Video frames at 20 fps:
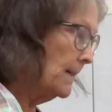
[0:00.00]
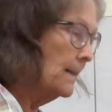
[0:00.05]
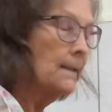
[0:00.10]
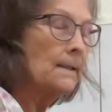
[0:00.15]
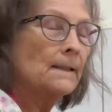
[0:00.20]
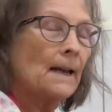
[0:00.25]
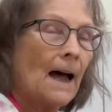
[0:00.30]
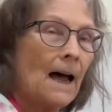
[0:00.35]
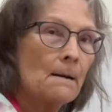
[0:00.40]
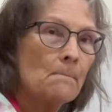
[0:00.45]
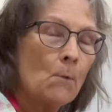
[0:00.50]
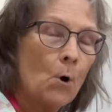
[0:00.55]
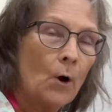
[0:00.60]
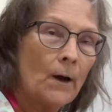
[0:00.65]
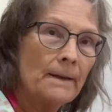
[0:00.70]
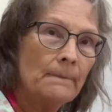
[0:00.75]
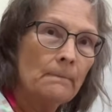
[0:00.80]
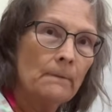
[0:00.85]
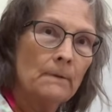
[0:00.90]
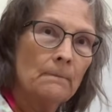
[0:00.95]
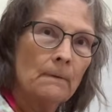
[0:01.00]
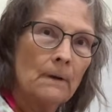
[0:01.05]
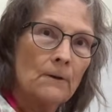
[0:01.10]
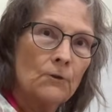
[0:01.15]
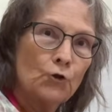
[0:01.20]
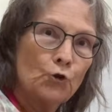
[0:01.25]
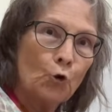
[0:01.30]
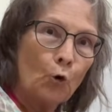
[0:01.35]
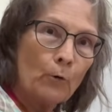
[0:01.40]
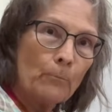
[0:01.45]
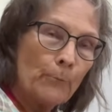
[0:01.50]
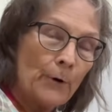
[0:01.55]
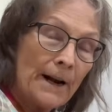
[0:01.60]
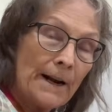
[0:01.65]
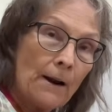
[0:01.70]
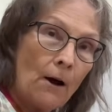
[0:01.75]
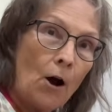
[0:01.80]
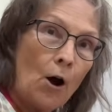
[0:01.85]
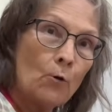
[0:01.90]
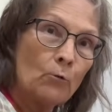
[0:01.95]
start my
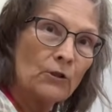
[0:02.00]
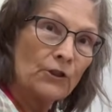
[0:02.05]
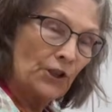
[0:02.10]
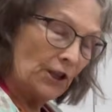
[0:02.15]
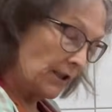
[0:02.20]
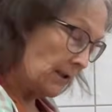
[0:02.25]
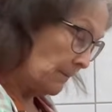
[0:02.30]
shortbread, I'll just